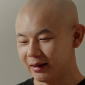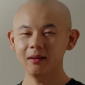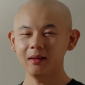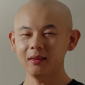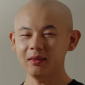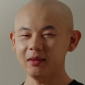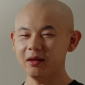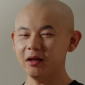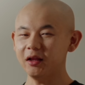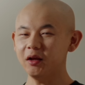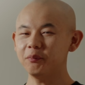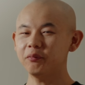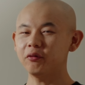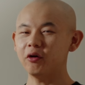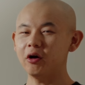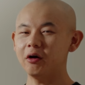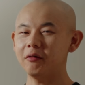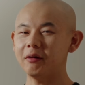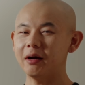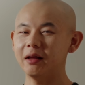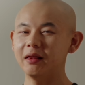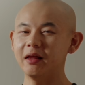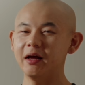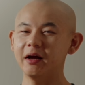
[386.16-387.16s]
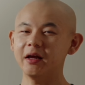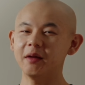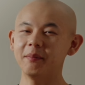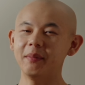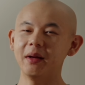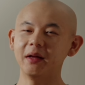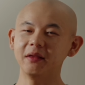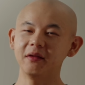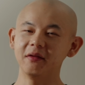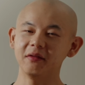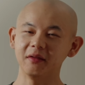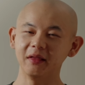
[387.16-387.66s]
The other pro I like
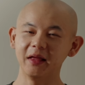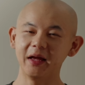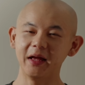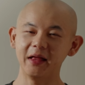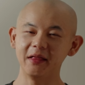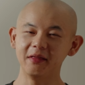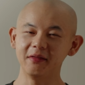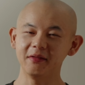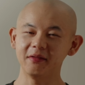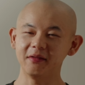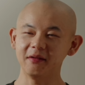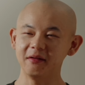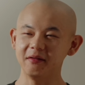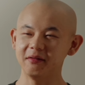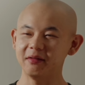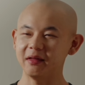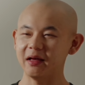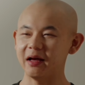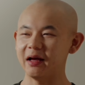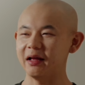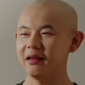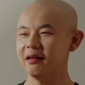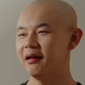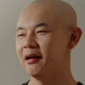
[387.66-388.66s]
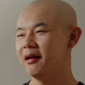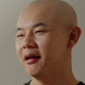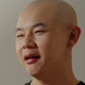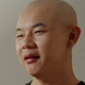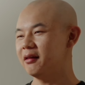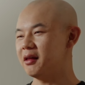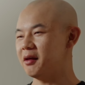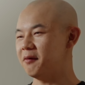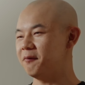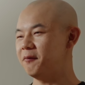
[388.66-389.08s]
about this lens is that the